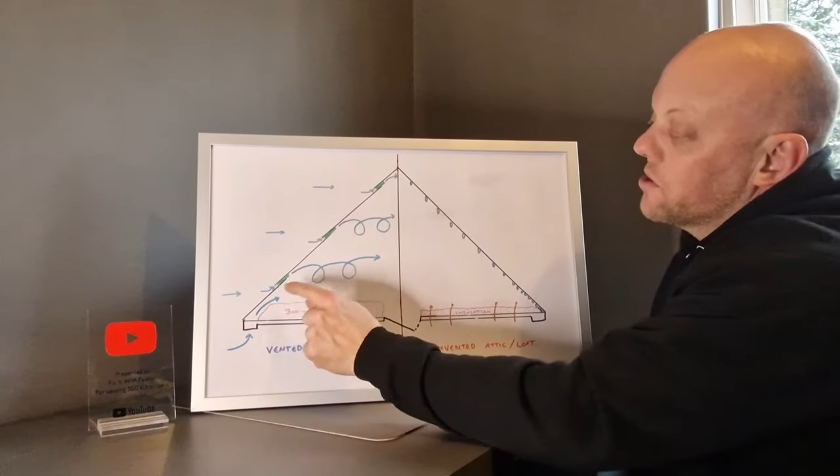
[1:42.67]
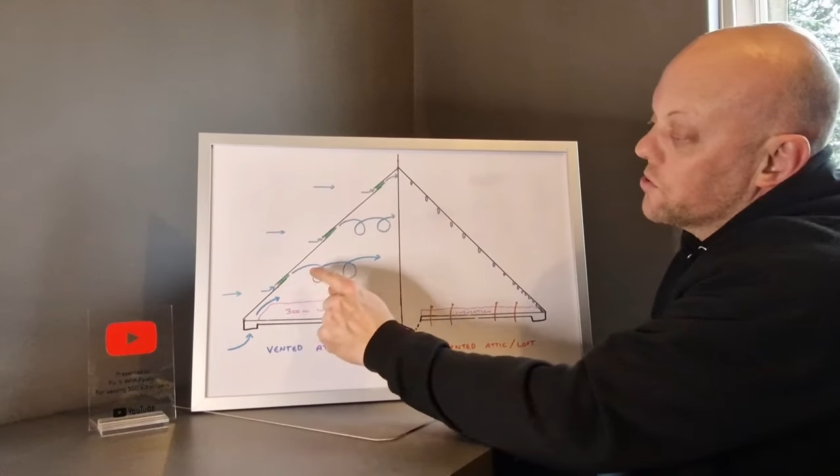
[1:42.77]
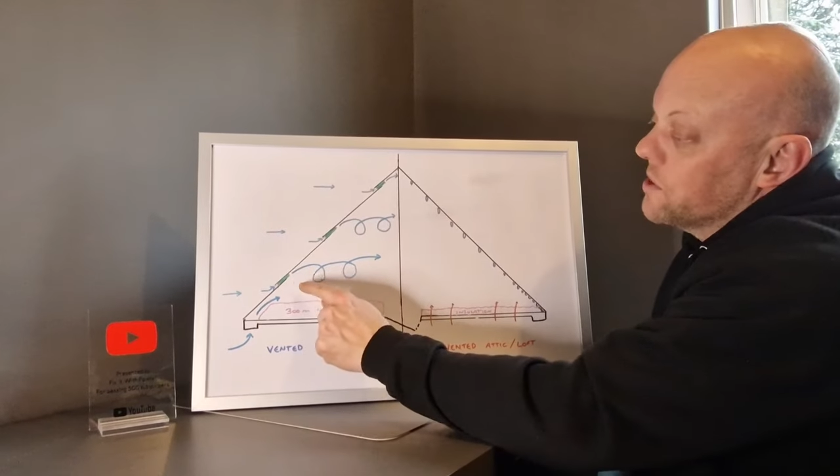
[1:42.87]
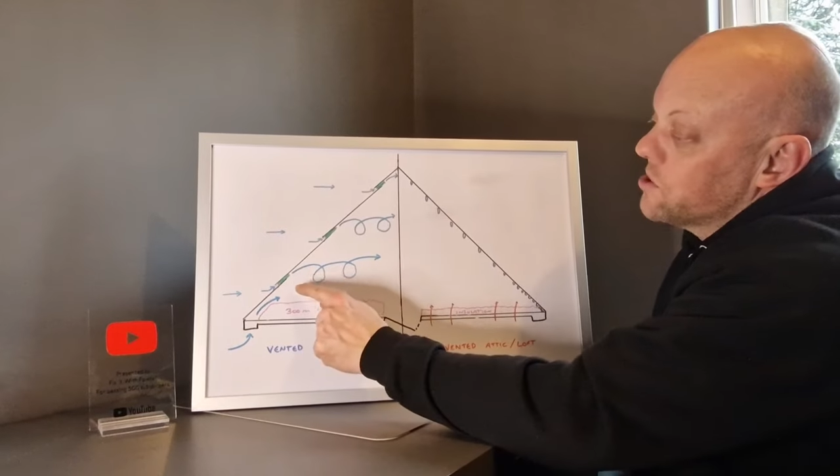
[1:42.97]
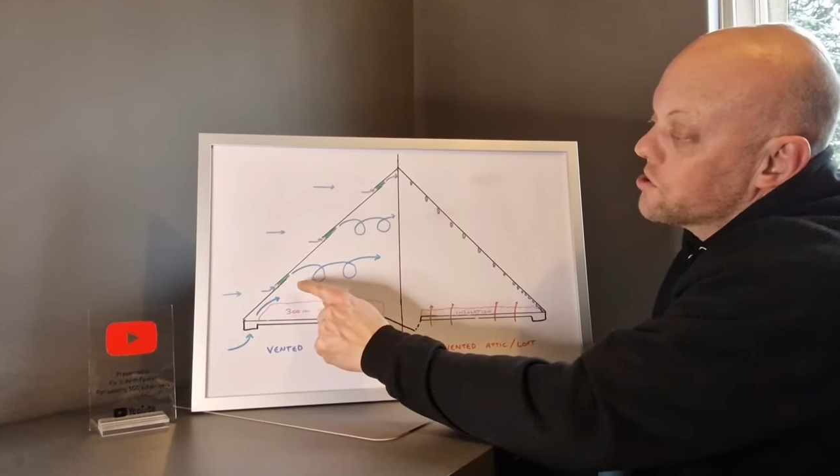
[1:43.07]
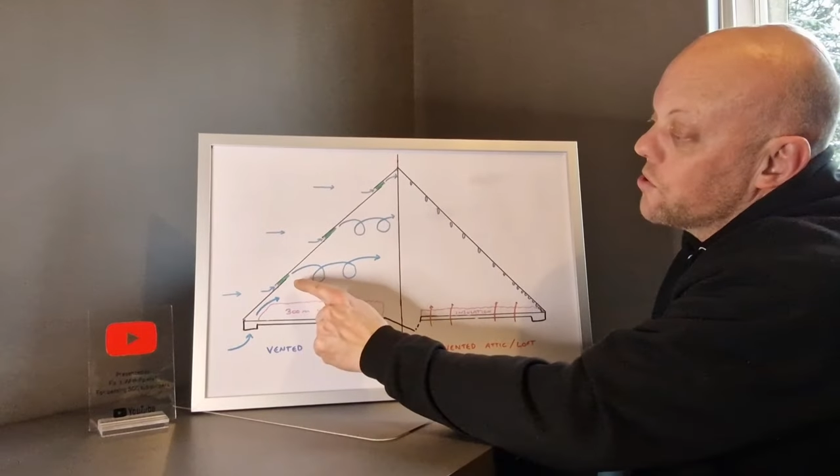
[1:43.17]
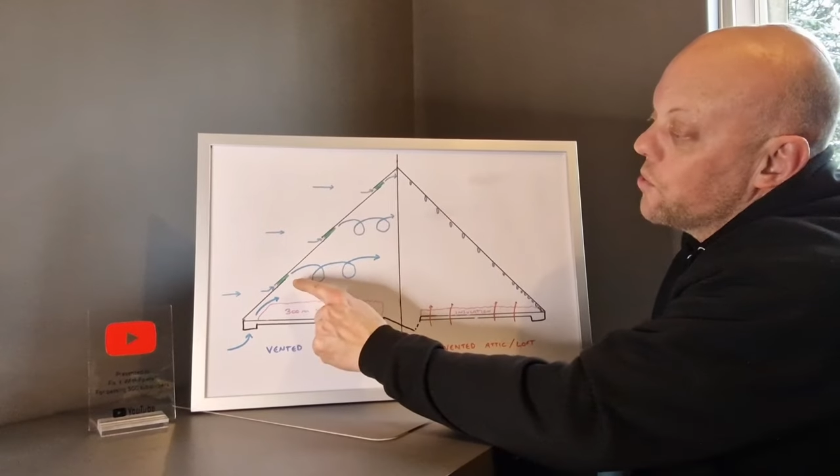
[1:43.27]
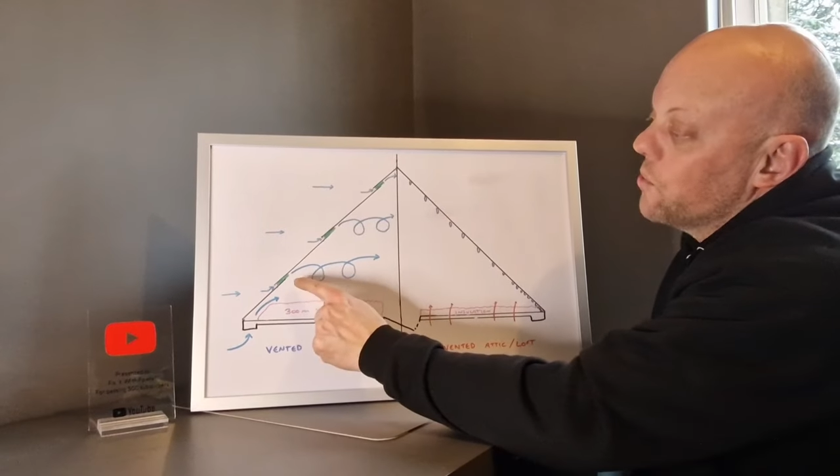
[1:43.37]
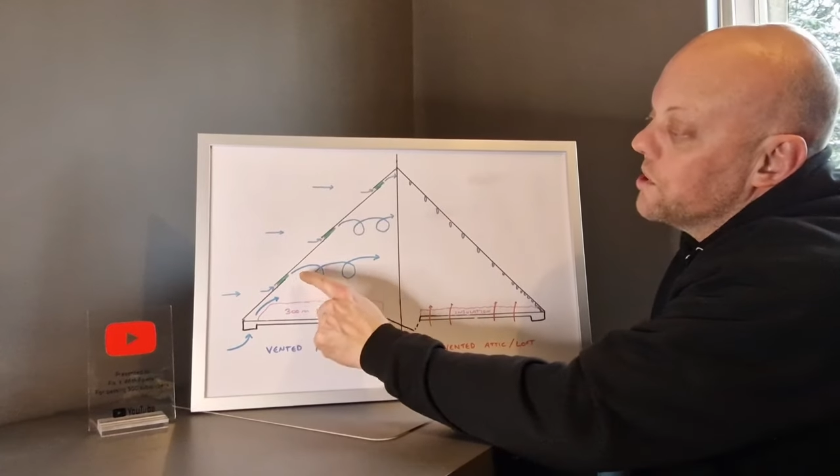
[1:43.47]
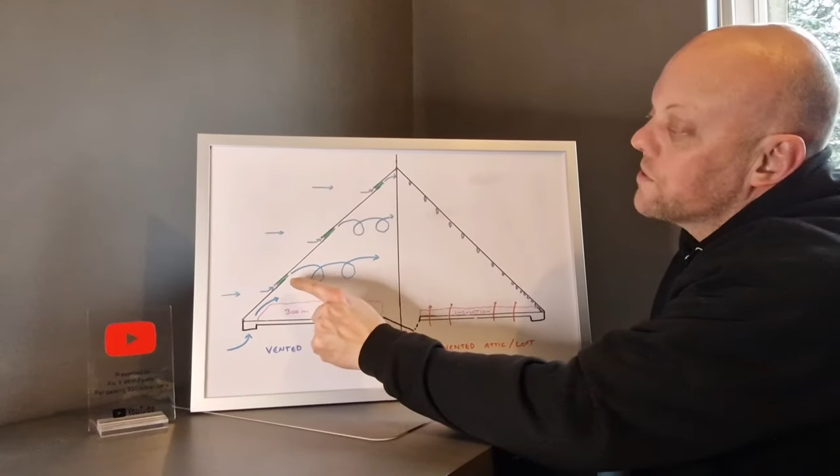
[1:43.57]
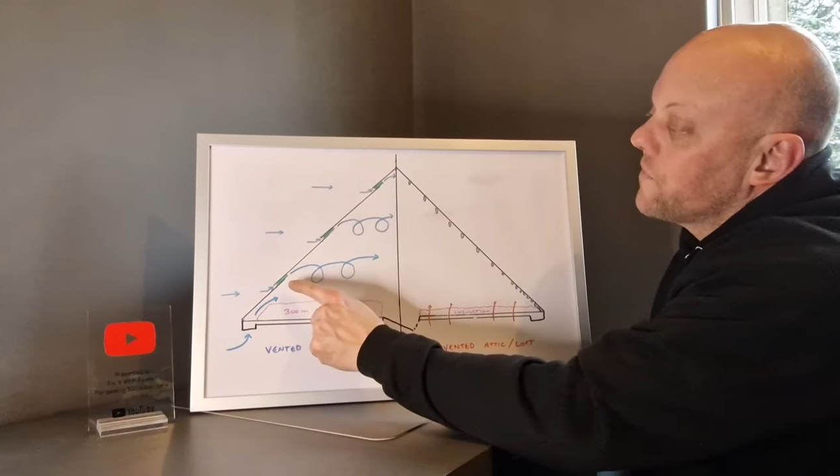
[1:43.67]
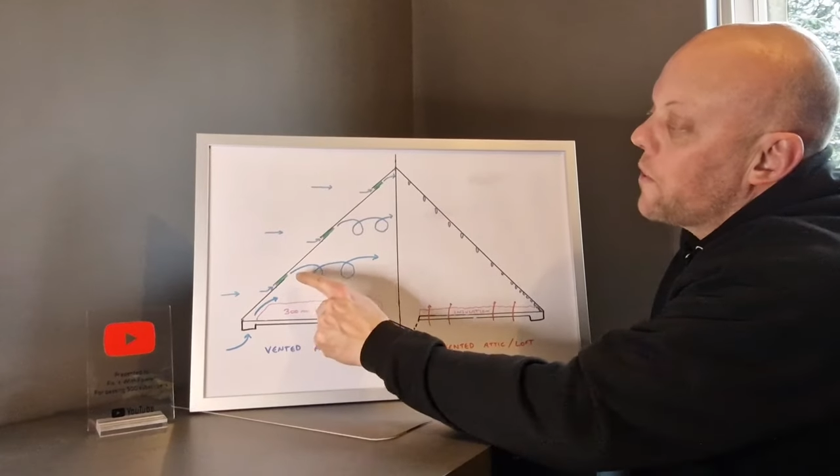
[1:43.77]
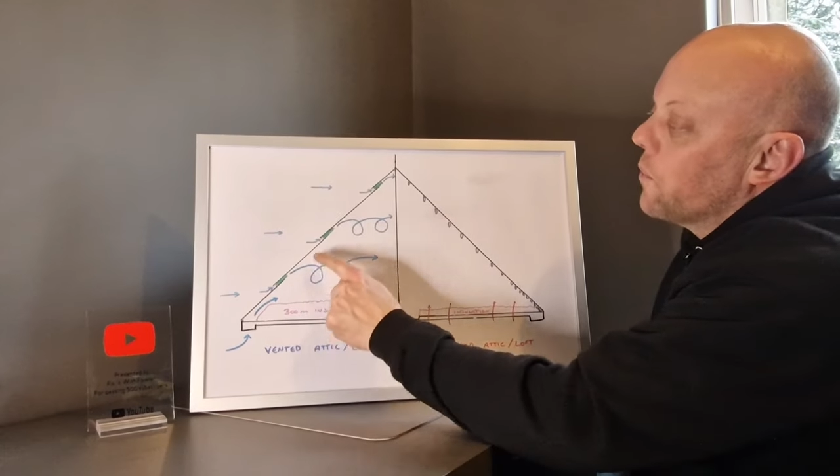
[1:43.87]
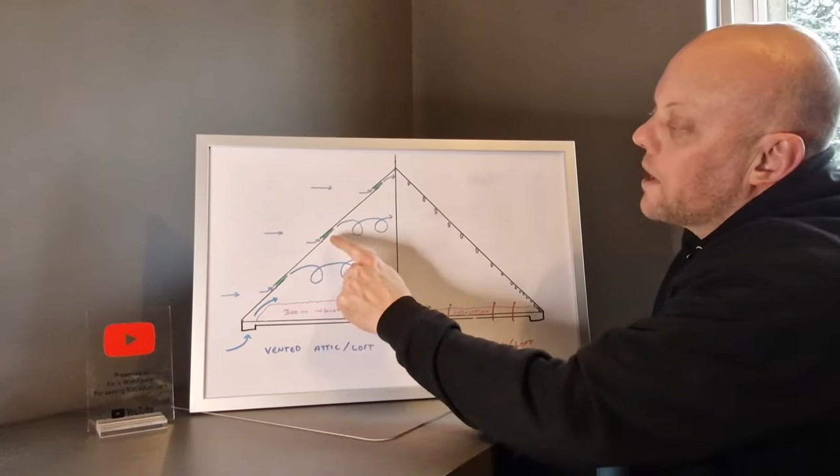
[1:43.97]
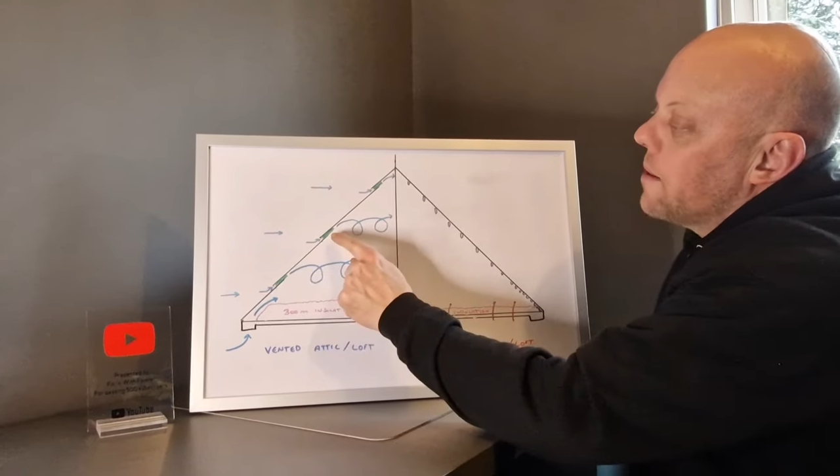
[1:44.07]
install these
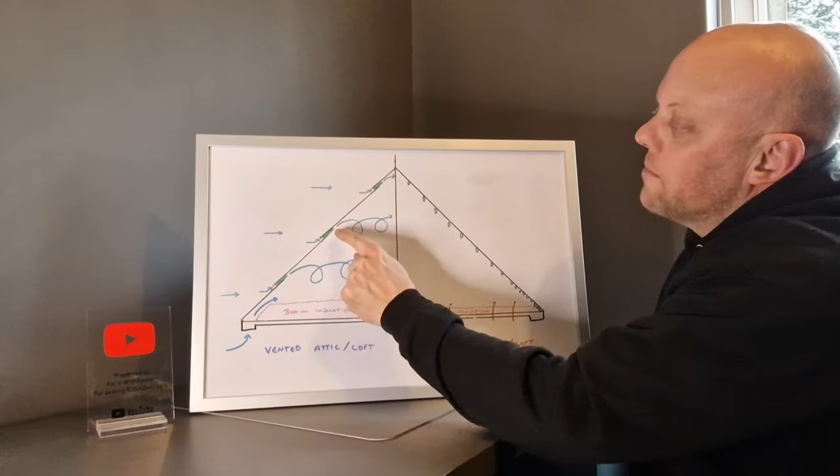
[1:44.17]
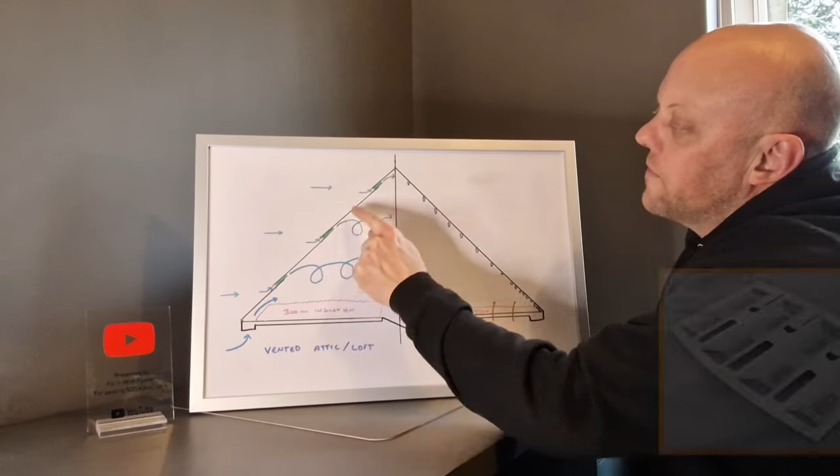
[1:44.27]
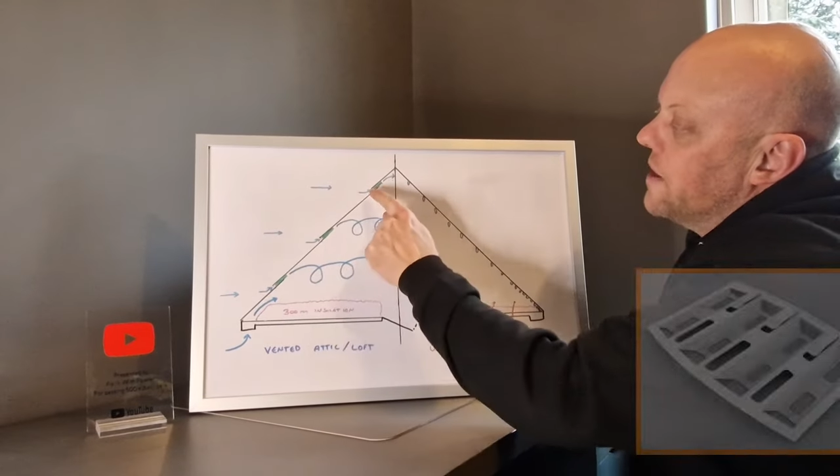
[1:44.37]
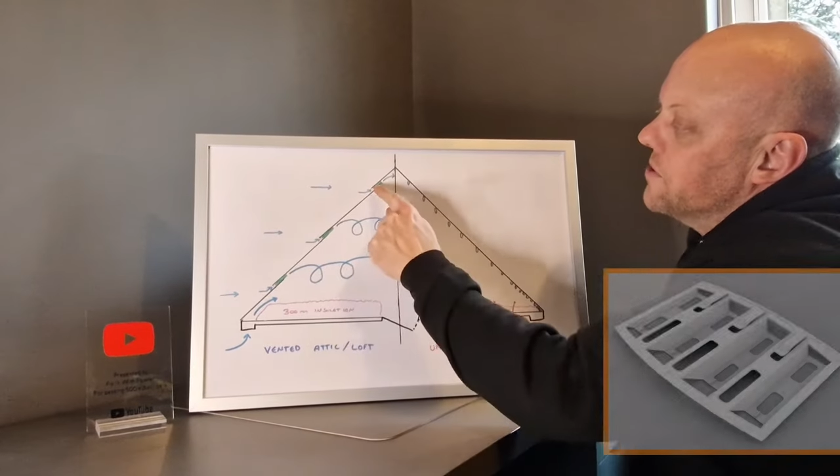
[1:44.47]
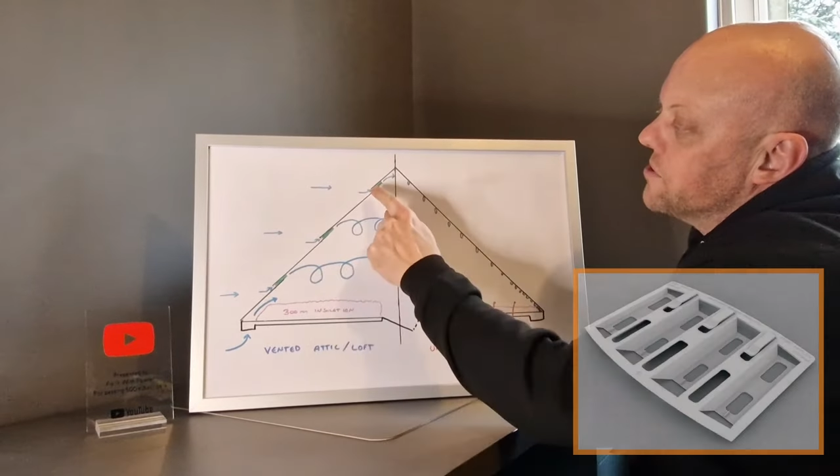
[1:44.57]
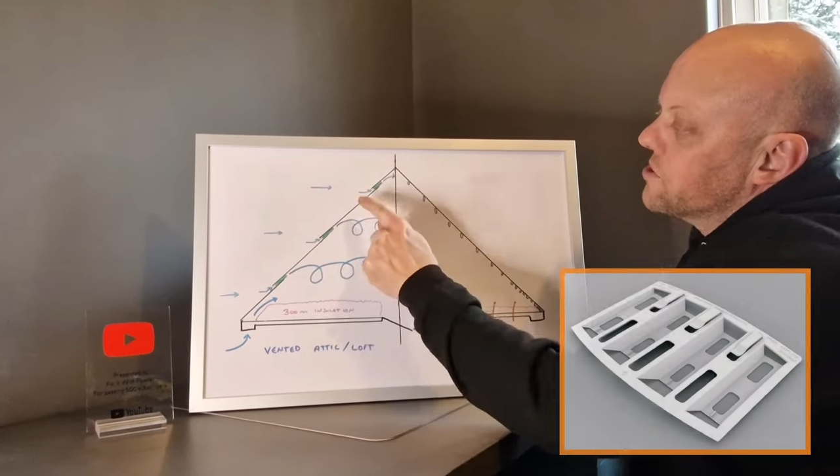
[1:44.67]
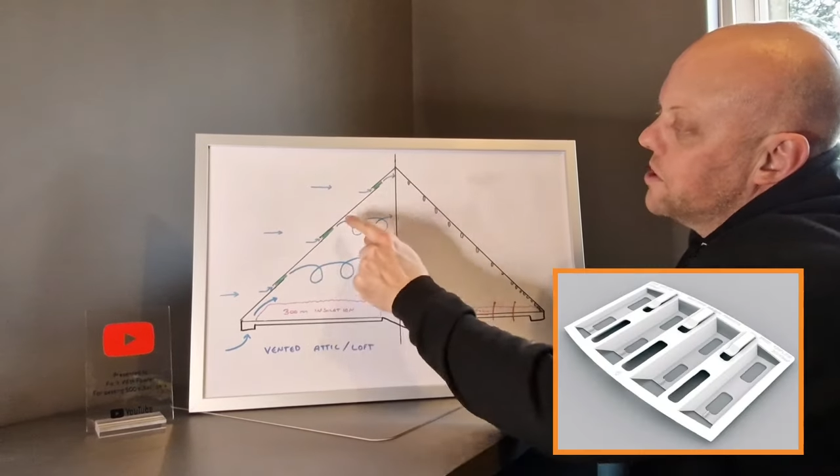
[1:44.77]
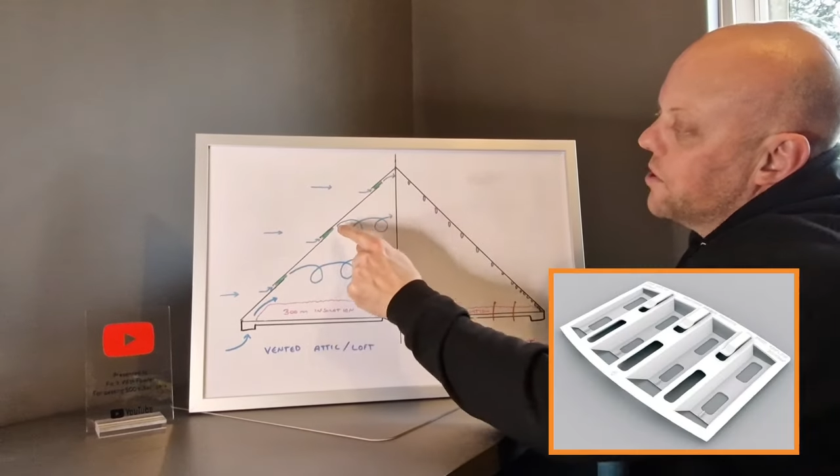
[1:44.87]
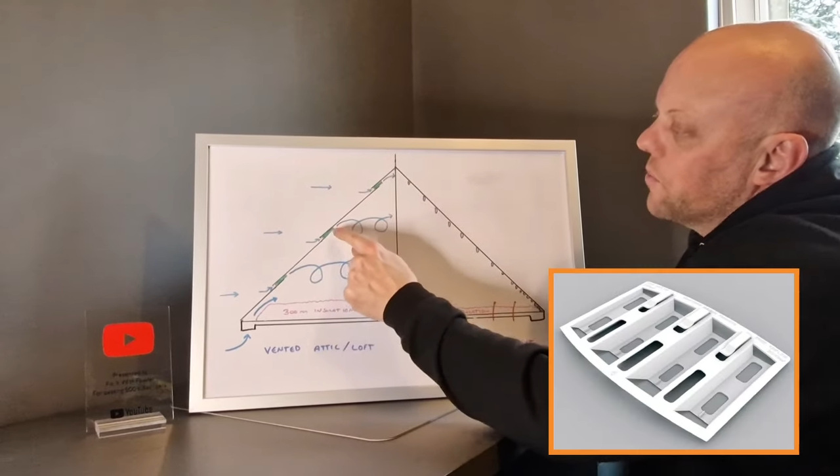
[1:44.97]
felt lap vents